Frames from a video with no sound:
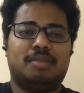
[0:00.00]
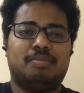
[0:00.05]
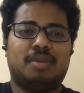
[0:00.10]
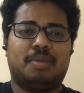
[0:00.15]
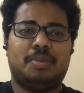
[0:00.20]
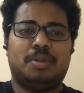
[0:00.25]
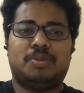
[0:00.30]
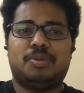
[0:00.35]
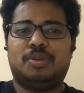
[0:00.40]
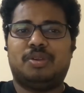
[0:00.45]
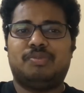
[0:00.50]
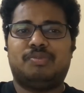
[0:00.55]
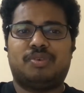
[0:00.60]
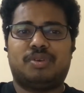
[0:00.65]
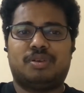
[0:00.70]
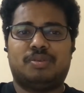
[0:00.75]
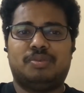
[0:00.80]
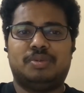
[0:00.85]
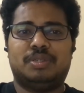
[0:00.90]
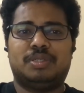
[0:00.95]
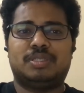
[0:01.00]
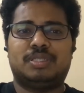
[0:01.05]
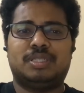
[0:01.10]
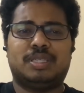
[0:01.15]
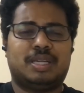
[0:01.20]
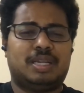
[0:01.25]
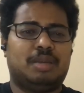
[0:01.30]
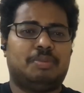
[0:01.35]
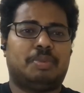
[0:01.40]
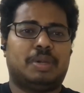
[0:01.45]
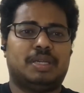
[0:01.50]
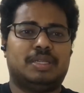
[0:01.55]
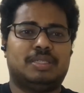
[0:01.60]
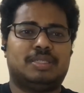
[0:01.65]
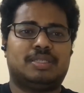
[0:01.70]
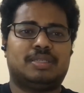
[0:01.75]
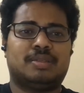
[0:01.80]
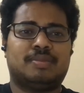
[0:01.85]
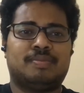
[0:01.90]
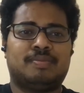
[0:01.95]
maybe 24 hours. That
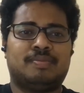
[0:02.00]
depends.